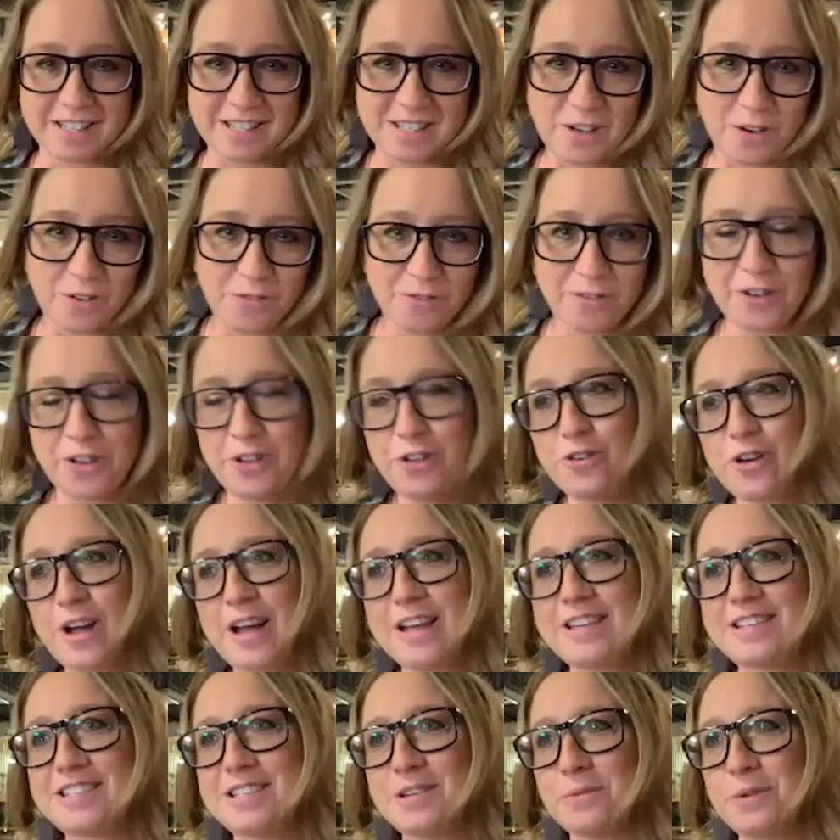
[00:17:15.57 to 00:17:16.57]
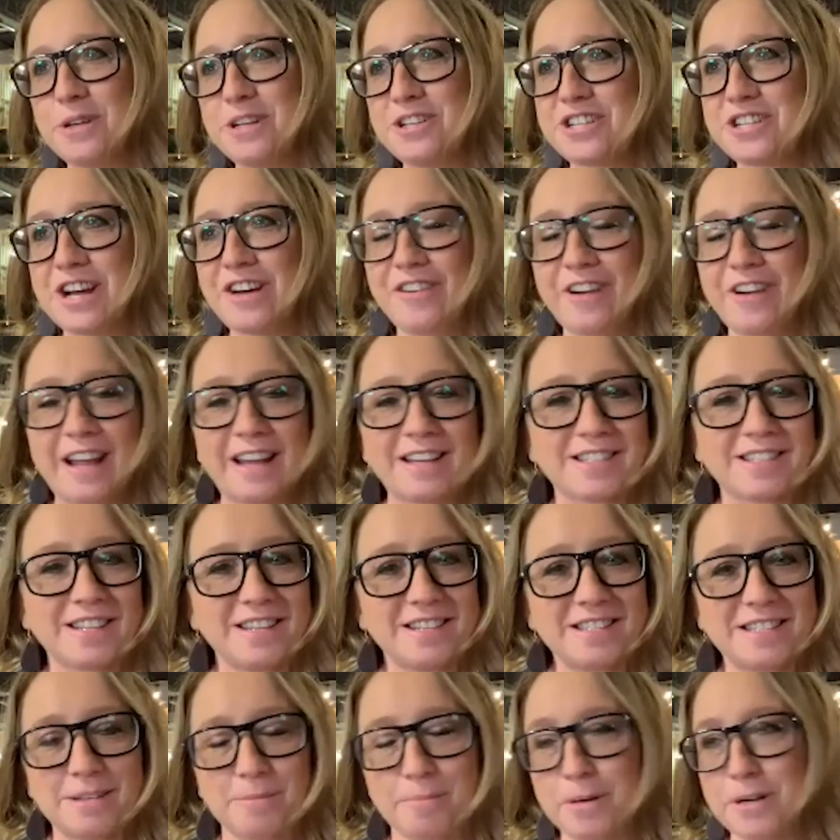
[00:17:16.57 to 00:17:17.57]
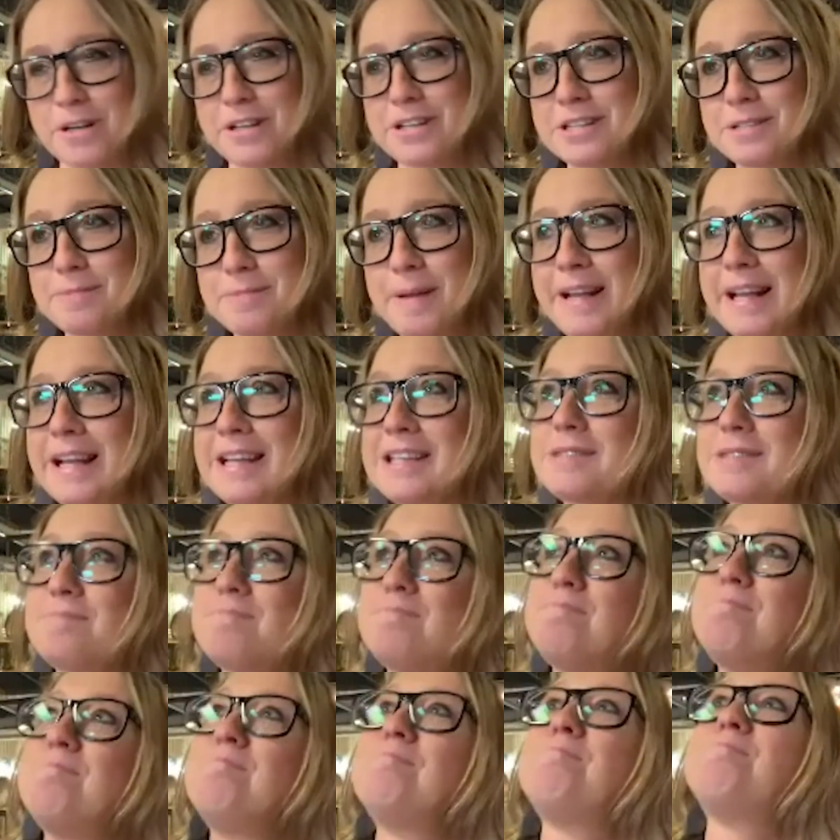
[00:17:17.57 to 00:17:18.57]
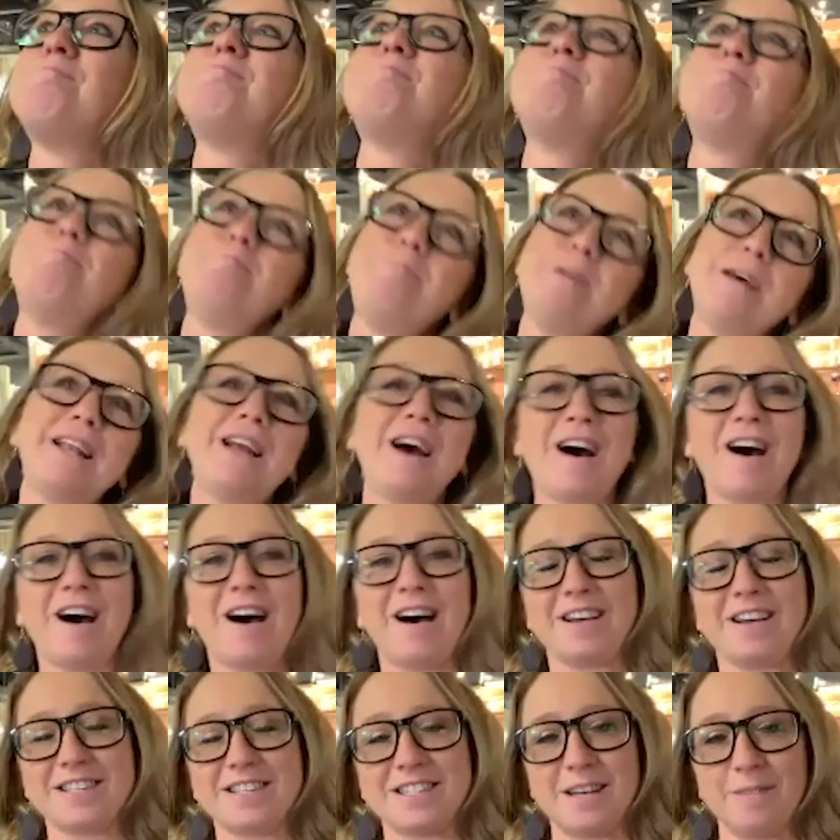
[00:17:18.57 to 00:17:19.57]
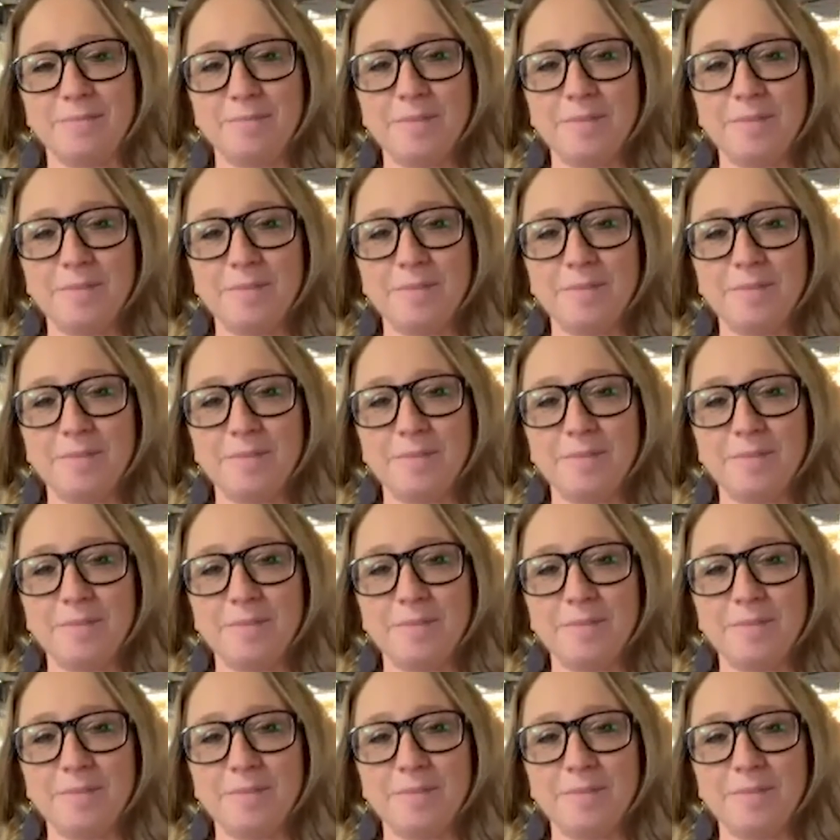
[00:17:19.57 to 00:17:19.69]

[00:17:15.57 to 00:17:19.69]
So for you guys to reach out and ask us to participate has been awesome.